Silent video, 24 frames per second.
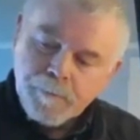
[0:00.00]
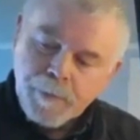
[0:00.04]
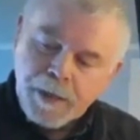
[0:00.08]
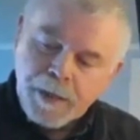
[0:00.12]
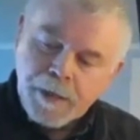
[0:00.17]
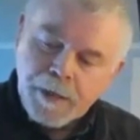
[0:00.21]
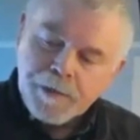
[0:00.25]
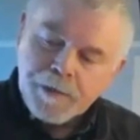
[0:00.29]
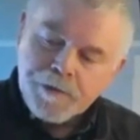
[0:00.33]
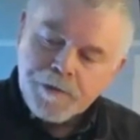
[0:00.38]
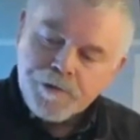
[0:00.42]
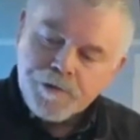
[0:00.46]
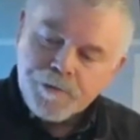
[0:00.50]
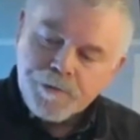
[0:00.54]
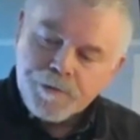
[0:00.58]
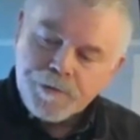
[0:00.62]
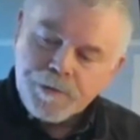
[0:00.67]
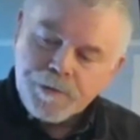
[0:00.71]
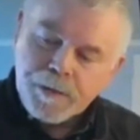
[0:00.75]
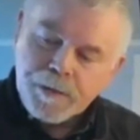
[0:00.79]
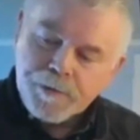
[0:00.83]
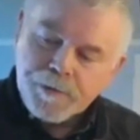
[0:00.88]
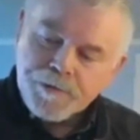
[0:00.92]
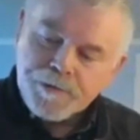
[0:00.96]

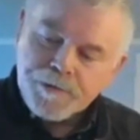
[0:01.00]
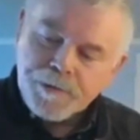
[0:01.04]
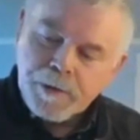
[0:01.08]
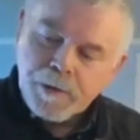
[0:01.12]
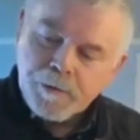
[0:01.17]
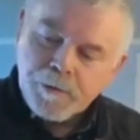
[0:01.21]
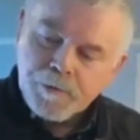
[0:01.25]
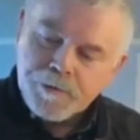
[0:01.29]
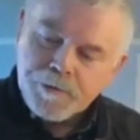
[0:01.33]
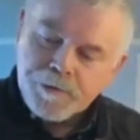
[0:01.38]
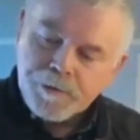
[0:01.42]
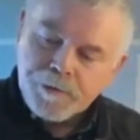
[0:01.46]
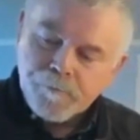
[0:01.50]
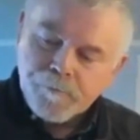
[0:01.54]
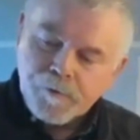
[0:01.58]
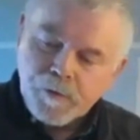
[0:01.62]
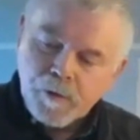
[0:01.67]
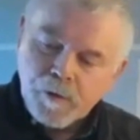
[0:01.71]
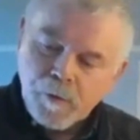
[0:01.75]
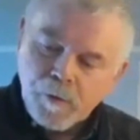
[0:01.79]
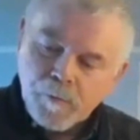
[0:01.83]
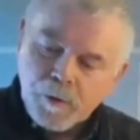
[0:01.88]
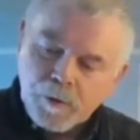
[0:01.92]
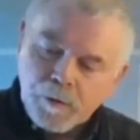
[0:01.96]
packagers and sellers of
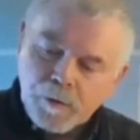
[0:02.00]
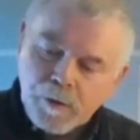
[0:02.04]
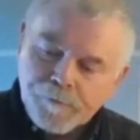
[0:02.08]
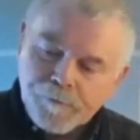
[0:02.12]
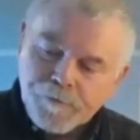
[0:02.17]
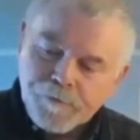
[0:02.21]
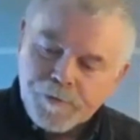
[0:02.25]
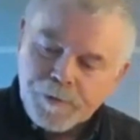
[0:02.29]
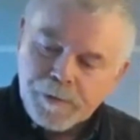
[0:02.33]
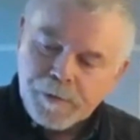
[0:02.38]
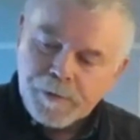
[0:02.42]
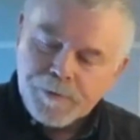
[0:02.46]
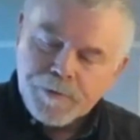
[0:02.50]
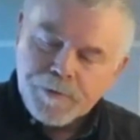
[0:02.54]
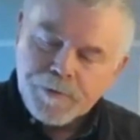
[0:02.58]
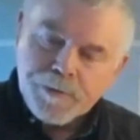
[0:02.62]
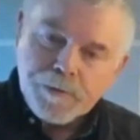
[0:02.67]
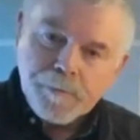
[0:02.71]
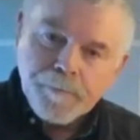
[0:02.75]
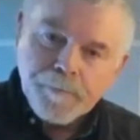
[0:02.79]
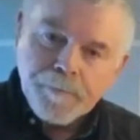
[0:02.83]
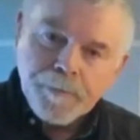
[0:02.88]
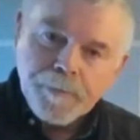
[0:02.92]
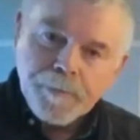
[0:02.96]
carbon
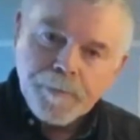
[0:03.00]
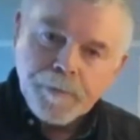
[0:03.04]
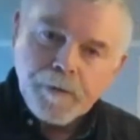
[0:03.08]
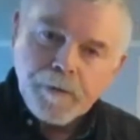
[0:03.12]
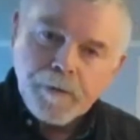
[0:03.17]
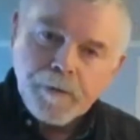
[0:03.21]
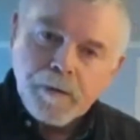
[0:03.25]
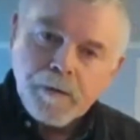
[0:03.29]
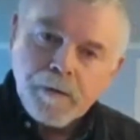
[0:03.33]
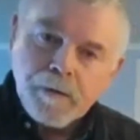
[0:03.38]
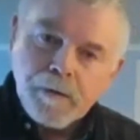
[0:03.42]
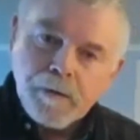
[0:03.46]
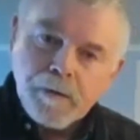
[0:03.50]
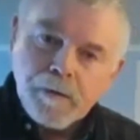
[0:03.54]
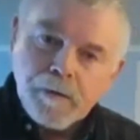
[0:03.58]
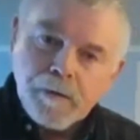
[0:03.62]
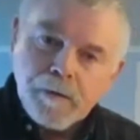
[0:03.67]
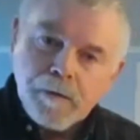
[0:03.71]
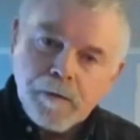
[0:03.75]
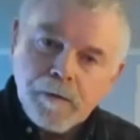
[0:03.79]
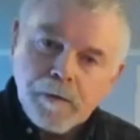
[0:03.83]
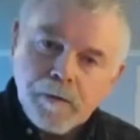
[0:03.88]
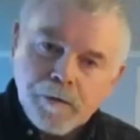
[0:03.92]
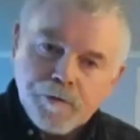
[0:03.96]
offsets
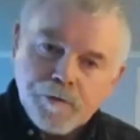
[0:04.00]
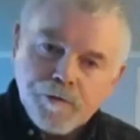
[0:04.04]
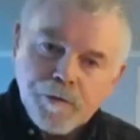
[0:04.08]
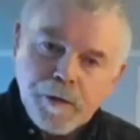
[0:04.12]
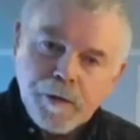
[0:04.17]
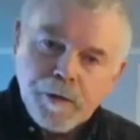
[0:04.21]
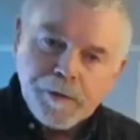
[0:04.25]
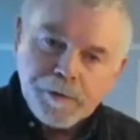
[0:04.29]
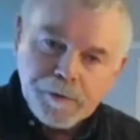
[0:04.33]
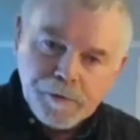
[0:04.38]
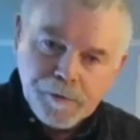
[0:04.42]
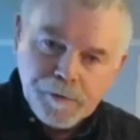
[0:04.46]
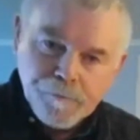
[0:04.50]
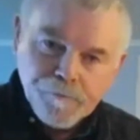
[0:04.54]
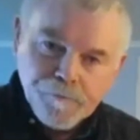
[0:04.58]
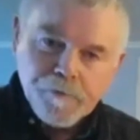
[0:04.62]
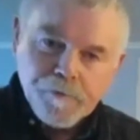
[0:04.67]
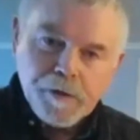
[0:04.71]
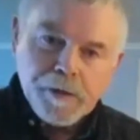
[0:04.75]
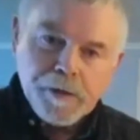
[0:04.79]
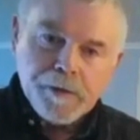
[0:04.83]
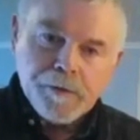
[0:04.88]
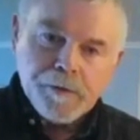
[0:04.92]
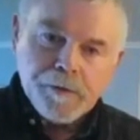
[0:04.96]
are trying to
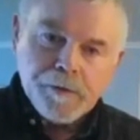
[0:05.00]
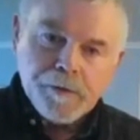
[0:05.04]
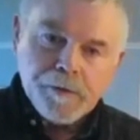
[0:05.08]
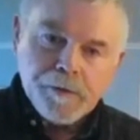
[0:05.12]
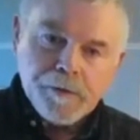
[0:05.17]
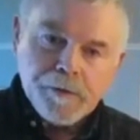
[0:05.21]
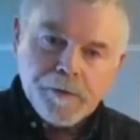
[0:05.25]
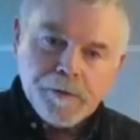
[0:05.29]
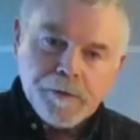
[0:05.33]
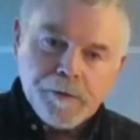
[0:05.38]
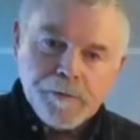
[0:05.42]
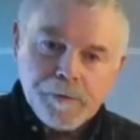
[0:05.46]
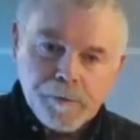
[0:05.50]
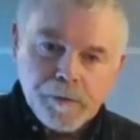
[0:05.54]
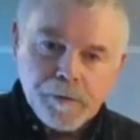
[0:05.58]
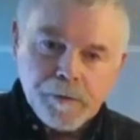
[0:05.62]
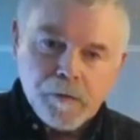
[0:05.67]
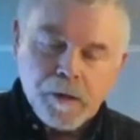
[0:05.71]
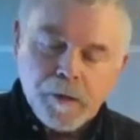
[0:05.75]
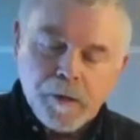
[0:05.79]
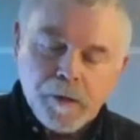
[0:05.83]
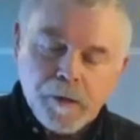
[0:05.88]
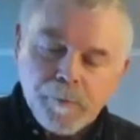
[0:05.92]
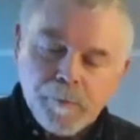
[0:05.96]
defend
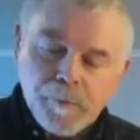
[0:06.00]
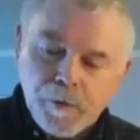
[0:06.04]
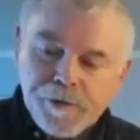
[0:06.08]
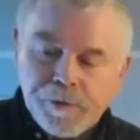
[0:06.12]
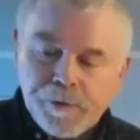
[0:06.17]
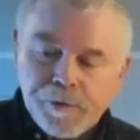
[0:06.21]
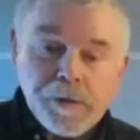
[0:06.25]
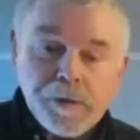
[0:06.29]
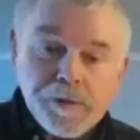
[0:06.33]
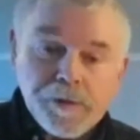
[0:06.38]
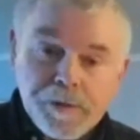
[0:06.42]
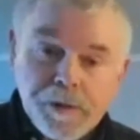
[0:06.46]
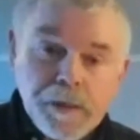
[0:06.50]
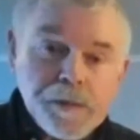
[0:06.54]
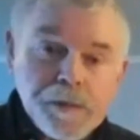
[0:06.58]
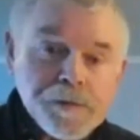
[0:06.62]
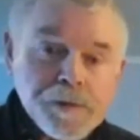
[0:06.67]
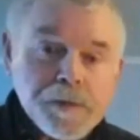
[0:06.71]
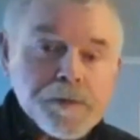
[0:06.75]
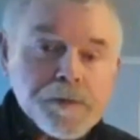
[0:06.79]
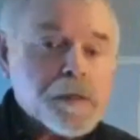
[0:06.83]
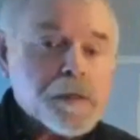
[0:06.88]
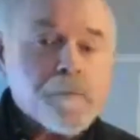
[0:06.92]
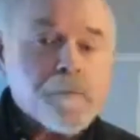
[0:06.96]
their operation.
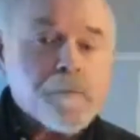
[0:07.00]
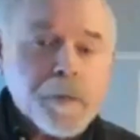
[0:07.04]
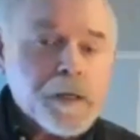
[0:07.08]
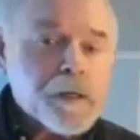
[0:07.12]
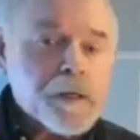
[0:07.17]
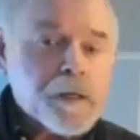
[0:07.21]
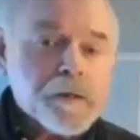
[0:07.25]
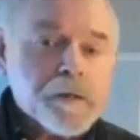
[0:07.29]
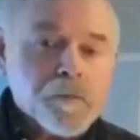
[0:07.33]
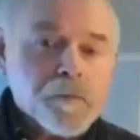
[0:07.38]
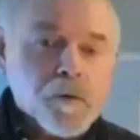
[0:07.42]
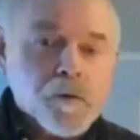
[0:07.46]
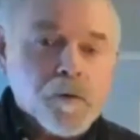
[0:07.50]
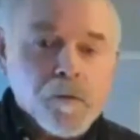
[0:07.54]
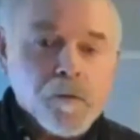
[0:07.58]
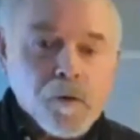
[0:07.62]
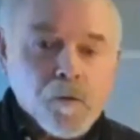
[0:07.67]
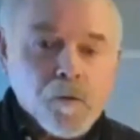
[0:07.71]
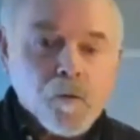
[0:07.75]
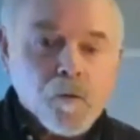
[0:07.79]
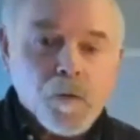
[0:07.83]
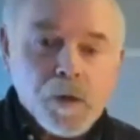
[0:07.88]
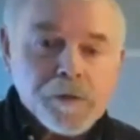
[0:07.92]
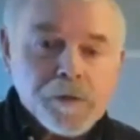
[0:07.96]
As I said, many of
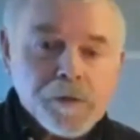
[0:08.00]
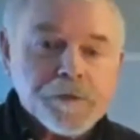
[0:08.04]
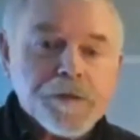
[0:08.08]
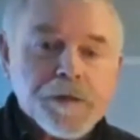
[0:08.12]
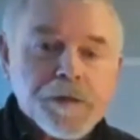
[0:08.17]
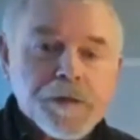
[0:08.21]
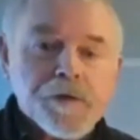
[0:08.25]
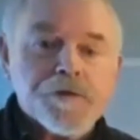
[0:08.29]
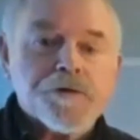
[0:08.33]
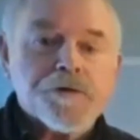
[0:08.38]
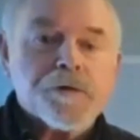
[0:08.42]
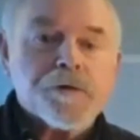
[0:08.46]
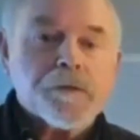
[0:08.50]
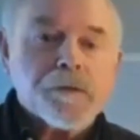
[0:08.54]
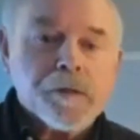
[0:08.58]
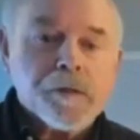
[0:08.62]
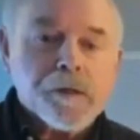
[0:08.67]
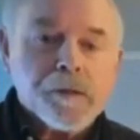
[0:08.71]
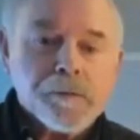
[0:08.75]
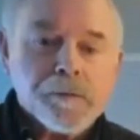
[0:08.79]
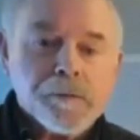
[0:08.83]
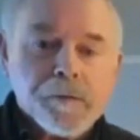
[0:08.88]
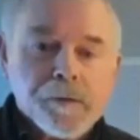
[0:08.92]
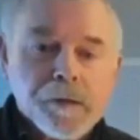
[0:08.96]
them are
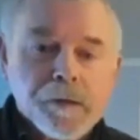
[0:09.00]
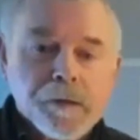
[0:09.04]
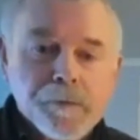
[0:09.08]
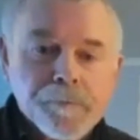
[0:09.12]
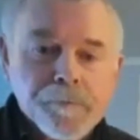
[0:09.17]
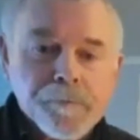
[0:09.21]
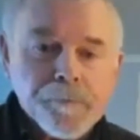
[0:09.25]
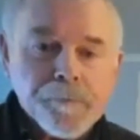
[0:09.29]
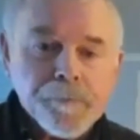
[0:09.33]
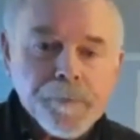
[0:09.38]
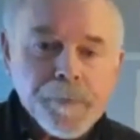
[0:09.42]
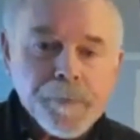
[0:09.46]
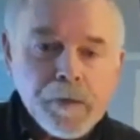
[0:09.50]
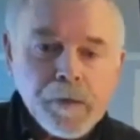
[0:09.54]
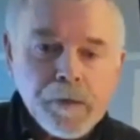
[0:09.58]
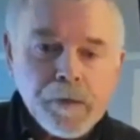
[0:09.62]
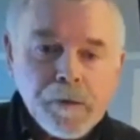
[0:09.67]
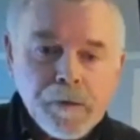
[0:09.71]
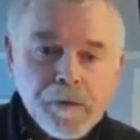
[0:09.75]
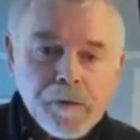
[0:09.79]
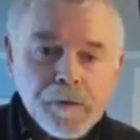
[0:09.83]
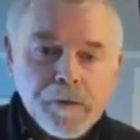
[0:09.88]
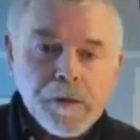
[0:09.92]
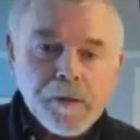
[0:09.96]
well-intentioned.
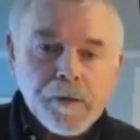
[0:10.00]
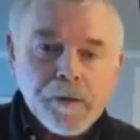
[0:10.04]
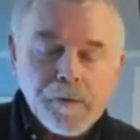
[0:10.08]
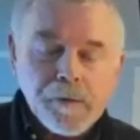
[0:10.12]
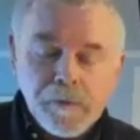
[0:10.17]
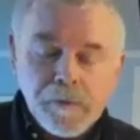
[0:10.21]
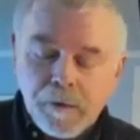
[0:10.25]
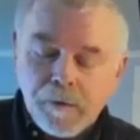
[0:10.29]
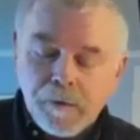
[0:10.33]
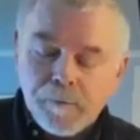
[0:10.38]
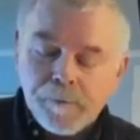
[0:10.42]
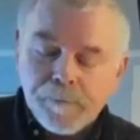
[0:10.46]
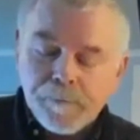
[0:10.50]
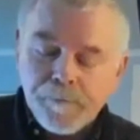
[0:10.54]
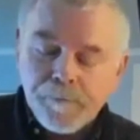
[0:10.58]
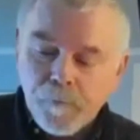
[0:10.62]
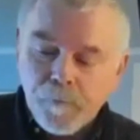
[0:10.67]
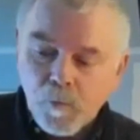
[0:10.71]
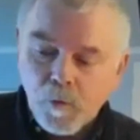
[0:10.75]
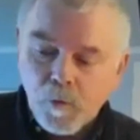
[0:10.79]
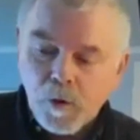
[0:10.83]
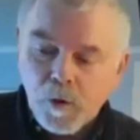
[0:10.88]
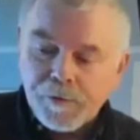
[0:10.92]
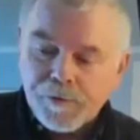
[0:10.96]
They
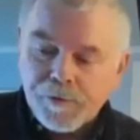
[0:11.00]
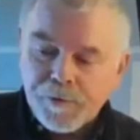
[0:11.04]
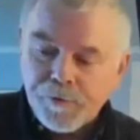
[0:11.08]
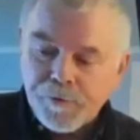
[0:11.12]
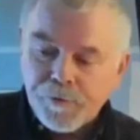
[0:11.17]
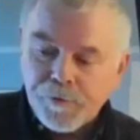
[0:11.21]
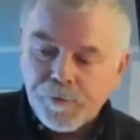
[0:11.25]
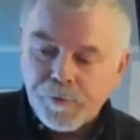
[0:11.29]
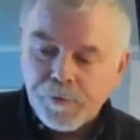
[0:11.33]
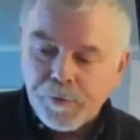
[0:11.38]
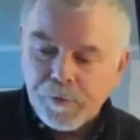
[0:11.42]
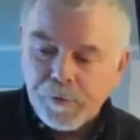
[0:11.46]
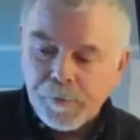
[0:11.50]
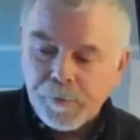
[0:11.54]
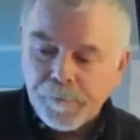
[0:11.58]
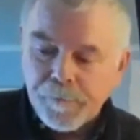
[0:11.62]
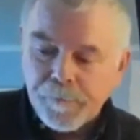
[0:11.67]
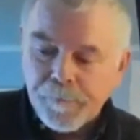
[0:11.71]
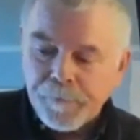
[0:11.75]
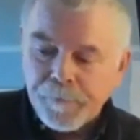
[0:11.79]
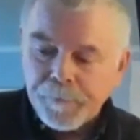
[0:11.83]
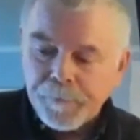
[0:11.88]
want to do good.